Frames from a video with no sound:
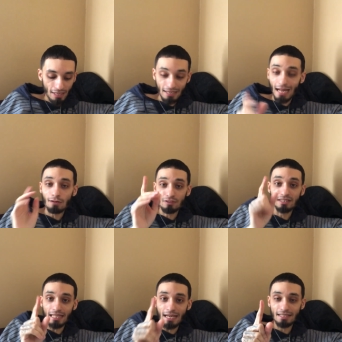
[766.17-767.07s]

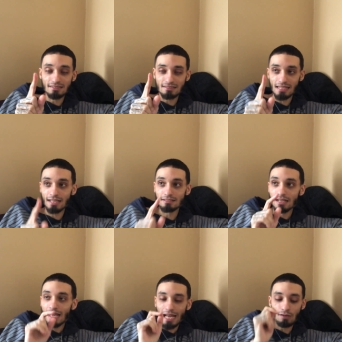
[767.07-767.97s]
having that intent,
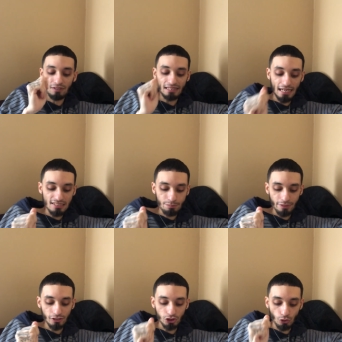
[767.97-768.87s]
having that
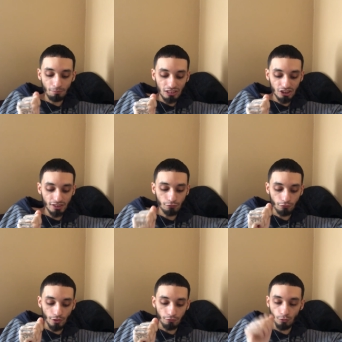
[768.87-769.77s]
spiritual mission
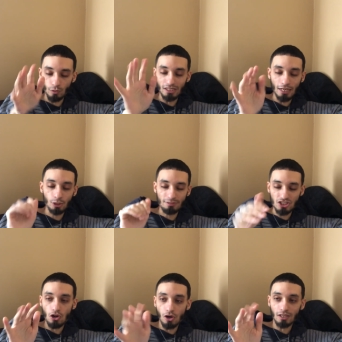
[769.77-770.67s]
for what y'all humans
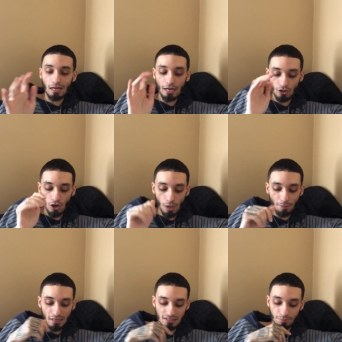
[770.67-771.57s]
call God, or all
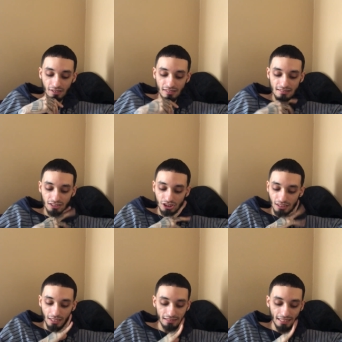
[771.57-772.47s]
possibilities and shit
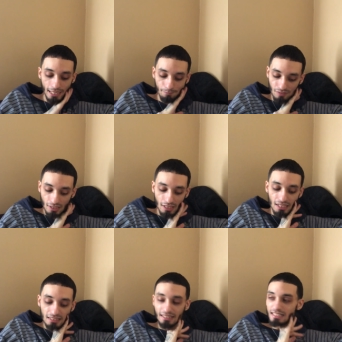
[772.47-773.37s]
like that,
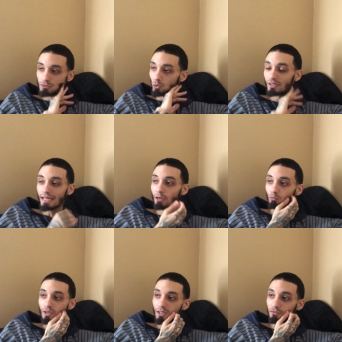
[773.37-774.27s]
this will get
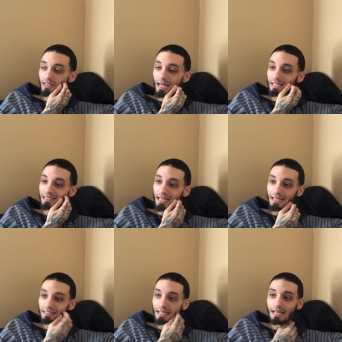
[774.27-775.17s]
rid of
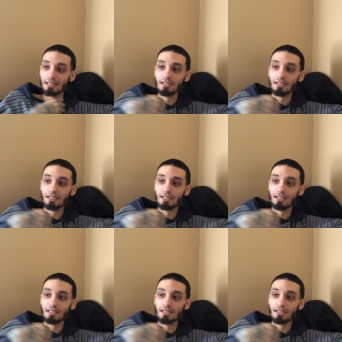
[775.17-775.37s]
that